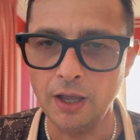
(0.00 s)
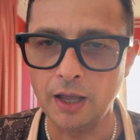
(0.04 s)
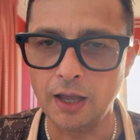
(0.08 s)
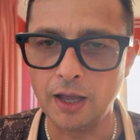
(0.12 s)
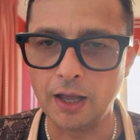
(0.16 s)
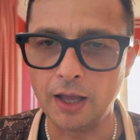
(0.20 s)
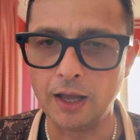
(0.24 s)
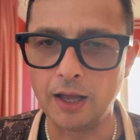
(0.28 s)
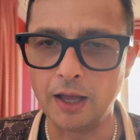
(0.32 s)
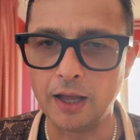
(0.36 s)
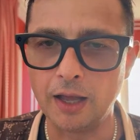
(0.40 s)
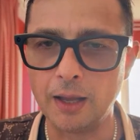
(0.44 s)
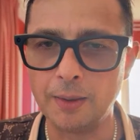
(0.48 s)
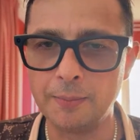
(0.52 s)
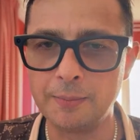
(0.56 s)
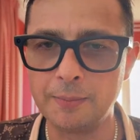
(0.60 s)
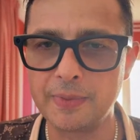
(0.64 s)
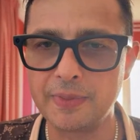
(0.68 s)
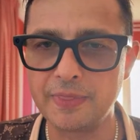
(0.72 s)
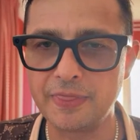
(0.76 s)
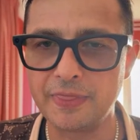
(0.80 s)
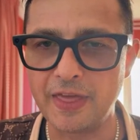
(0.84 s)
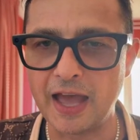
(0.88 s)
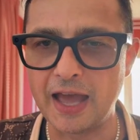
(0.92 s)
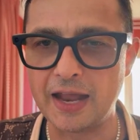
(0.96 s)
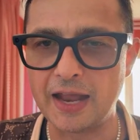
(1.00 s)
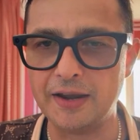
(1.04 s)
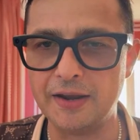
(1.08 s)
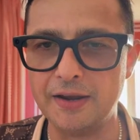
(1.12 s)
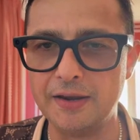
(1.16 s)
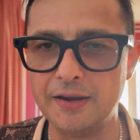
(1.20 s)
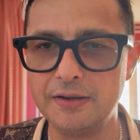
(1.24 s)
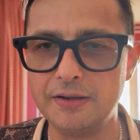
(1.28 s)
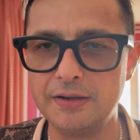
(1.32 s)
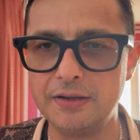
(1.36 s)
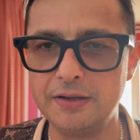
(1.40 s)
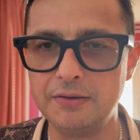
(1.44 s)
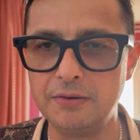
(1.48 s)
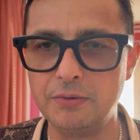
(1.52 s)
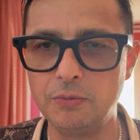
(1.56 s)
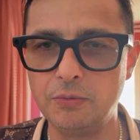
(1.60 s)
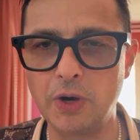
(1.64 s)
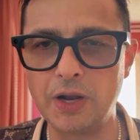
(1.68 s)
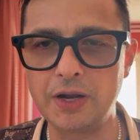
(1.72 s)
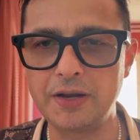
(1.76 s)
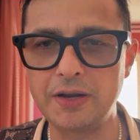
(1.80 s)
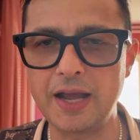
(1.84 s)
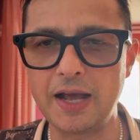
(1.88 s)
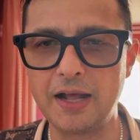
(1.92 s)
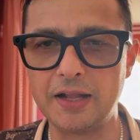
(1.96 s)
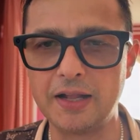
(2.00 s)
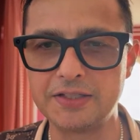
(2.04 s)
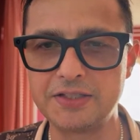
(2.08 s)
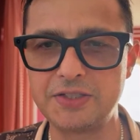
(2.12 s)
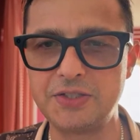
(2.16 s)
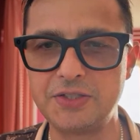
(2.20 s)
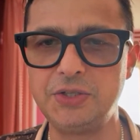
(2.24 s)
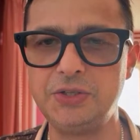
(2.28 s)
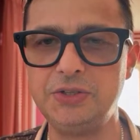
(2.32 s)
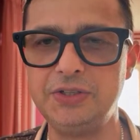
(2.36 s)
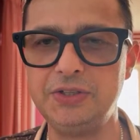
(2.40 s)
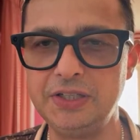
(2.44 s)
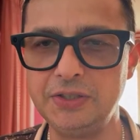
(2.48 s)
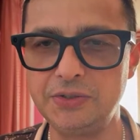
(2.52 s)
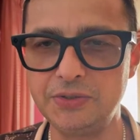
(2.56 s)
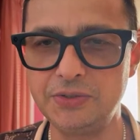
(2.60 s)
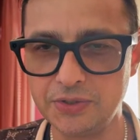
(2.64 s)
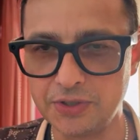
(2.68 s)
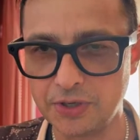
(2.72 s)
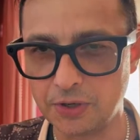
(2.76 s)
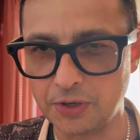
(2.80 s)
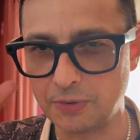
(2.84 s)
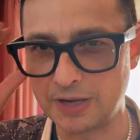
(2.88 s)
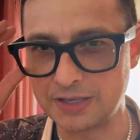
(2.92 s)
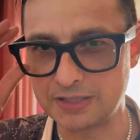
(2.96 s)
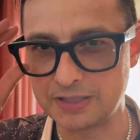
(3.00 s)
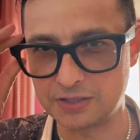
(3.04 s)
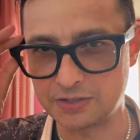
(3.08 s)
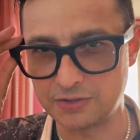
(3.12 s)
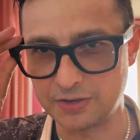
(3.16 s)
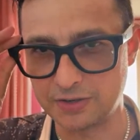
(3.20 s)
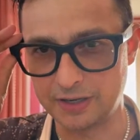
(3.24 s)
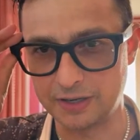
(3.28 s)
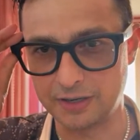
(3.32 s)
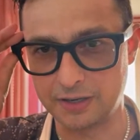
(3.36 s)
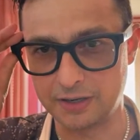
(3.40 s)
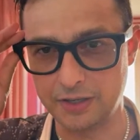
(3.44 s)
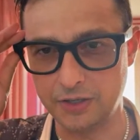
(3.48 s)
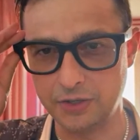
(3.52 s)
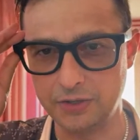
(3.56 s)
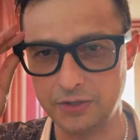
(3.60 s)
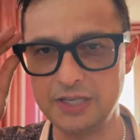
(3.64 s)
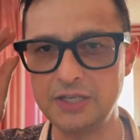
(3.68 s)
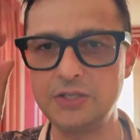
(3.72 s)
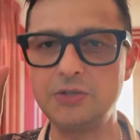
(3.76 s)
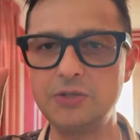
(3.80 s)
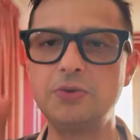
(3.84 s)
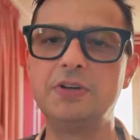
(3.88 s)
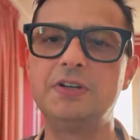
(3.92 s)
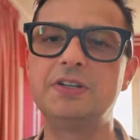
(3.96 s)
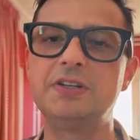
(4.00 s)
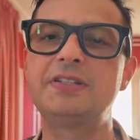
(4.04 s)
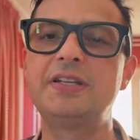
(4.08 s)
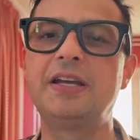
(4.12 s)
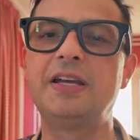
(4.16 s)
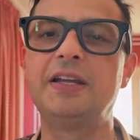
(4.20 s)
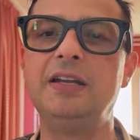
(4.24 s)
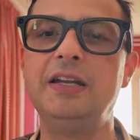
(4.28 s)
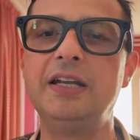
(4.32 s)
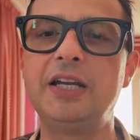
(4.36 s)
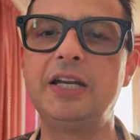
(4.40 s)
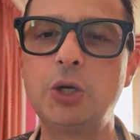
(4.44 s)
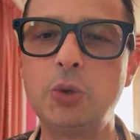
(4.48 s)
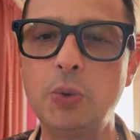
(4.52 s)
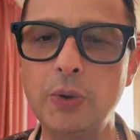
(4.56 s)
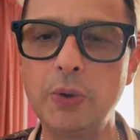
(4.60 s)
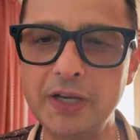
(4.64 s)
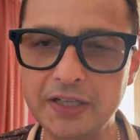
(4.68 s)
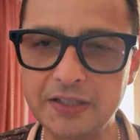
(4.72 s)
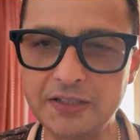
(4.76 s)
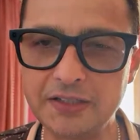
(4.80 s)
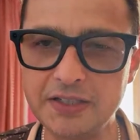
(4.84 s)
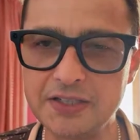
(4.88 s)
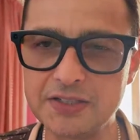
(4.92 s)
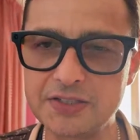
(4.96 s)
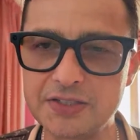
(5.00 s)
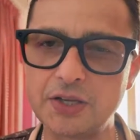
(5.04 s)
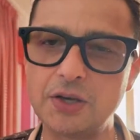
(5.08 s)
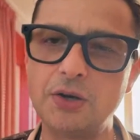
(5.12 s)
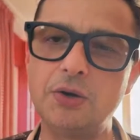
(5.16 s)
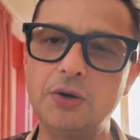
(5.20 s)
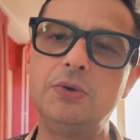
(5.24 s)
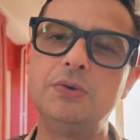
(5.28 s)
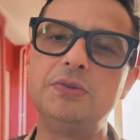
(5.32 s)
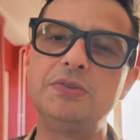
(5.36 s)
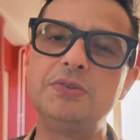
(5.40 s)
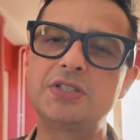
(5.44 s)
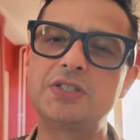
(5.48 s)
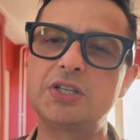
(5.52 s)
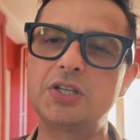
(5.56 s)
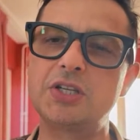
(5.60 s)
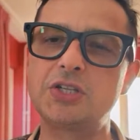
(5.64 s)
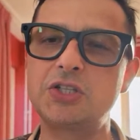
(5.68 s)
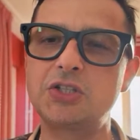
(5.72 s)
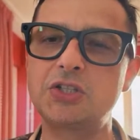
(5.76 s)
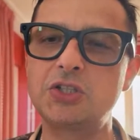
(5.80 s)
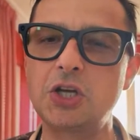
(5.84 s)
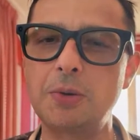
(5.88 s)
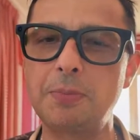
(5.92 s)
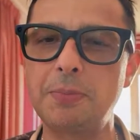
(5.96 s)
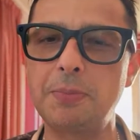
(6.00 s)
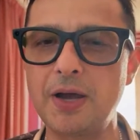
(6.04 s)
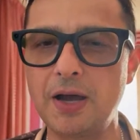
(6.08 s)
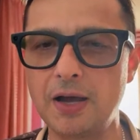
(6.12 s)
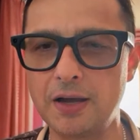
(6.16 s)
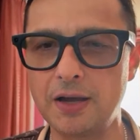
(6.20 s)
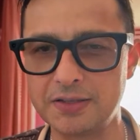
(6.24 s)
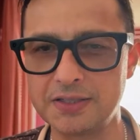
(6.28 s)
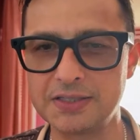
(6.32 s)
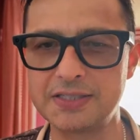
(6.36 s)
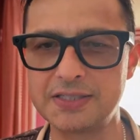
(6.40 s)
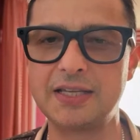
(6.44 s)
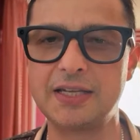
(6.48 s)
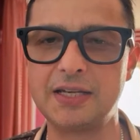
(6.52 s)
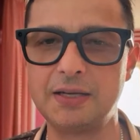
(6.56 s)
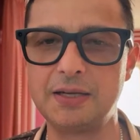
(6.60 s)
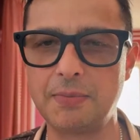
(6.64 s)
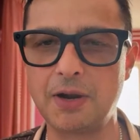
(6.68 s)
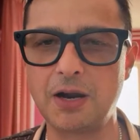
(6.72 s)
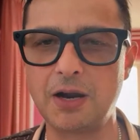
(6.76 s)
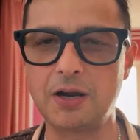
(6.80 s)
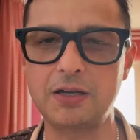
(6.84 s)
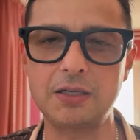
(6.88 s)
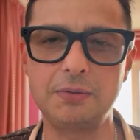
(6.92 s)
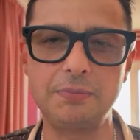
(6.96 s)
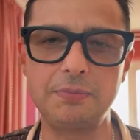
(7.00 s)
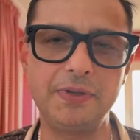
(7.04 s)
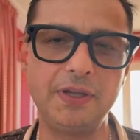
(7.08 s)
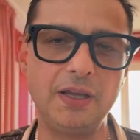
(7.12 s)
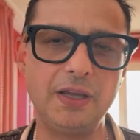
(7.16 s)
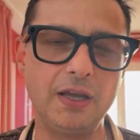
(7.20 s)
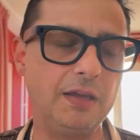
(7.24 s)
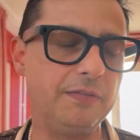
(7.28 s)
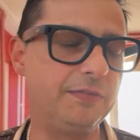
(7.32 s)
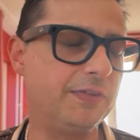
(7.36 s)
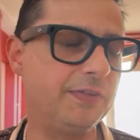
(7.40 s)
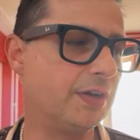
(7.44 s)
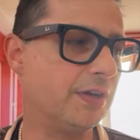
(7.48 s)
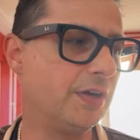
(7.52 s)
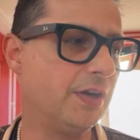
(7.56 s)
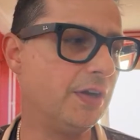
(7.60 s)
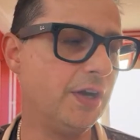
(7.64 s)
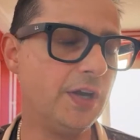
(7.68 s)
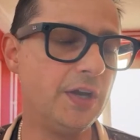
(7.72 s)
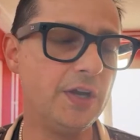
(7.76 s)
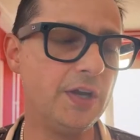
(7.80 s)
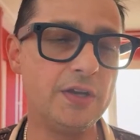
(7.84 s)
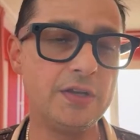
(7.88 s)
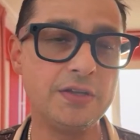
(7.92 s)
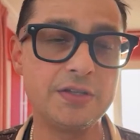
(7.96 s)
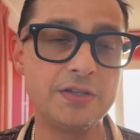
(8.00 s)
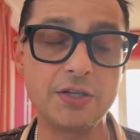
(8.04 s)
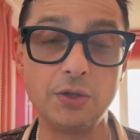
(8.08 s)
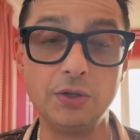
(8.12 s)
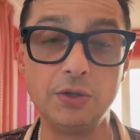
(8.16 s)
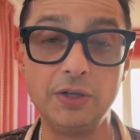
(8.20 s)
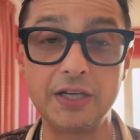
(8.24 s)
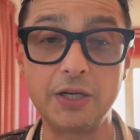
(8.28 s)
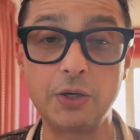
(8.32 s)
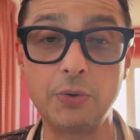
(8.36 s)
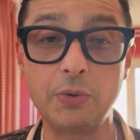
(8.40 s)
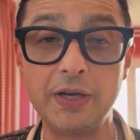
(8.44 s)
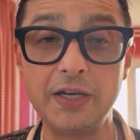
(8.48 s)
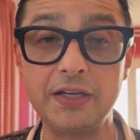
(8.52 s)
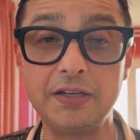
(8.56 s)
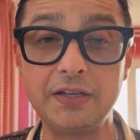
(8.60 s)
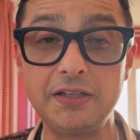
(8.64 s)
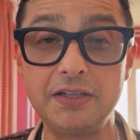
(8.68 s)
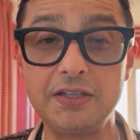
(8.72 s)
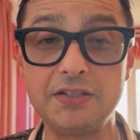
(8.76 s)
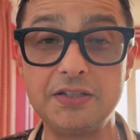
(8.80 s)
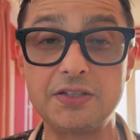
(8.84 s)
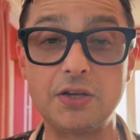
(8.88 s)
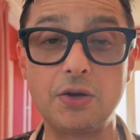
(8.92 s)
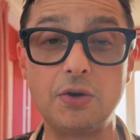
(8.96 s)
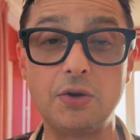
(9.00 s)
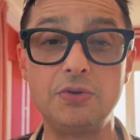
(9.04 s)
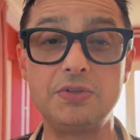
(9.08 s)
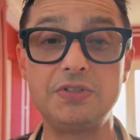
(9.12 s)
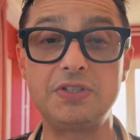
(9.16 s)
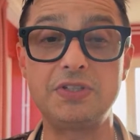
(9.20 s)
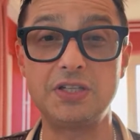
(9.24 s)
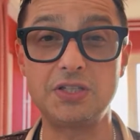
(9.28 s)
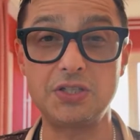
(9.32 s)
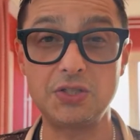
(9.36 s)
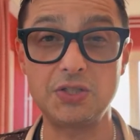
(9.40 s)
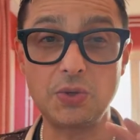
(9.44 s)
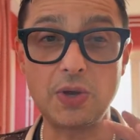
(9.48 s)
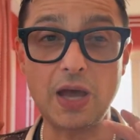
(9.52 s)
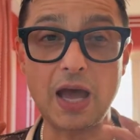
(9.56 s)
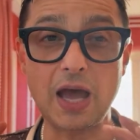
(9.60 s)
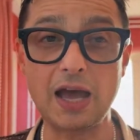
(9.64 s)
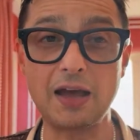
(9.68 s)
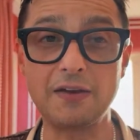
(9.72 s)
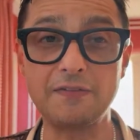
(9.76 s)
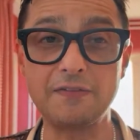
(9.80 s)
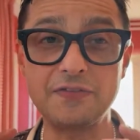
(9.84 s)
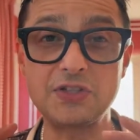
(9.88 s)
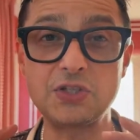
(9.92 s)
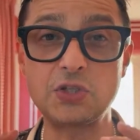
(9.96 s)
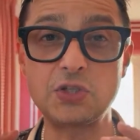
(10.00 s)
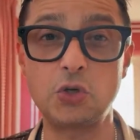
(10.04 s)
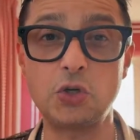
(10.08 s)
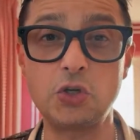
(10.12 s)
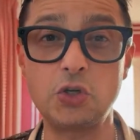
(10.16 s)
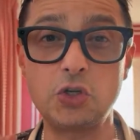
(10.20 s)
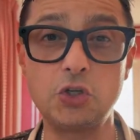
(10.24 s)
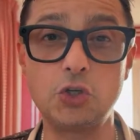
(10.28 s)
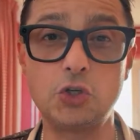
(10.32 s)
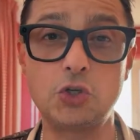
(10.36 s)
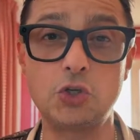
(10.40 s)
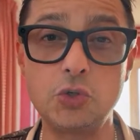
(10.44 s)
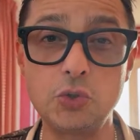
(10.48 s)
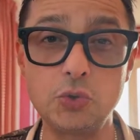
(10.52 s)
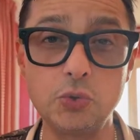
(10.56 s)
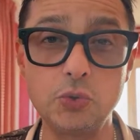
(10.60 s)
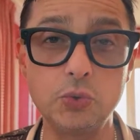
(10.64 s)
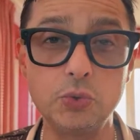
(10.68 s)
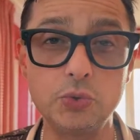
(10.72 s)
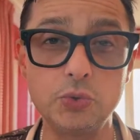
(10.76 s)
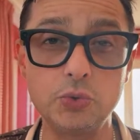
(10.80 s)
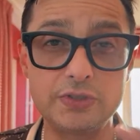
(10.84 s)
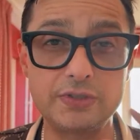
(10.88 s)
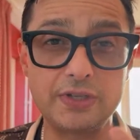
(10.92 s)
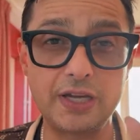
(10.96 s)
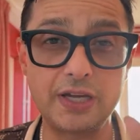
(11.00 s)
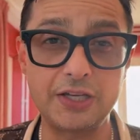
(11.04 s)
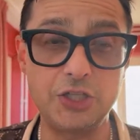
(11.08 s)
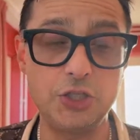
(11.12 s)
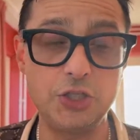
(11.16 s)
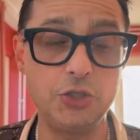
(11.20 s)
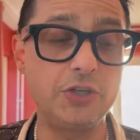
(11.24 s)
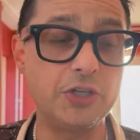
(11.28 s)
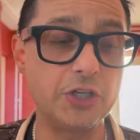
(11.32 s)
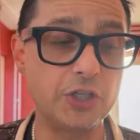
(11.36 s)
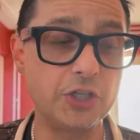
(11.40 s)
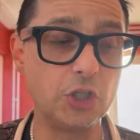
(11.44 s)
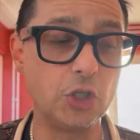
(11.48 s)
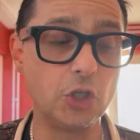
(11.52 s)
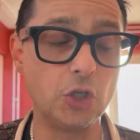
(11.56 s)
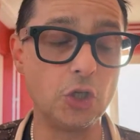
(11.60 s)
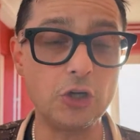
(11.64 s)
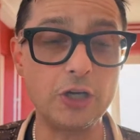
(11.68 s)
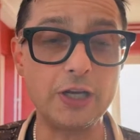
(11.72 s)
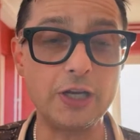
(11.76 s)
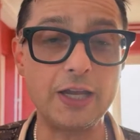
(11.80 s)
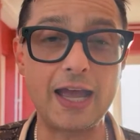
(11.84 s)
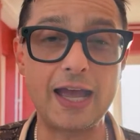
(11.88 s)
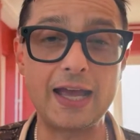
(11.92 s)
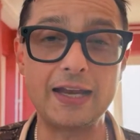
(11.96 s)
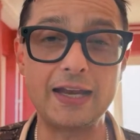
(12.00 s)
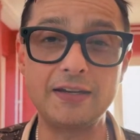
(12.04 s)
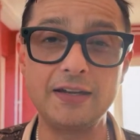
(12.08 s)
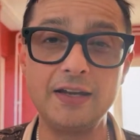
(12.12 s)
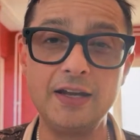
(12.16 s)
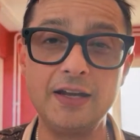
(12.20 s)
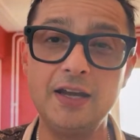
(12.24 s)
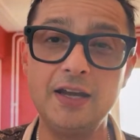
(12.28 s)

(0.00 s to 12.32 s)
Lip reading: Then what else do you need to know as a trader? You need to understand liquidity zones, stop hunts, and market behavior. So liquidity zones is you have certain tools that you can look at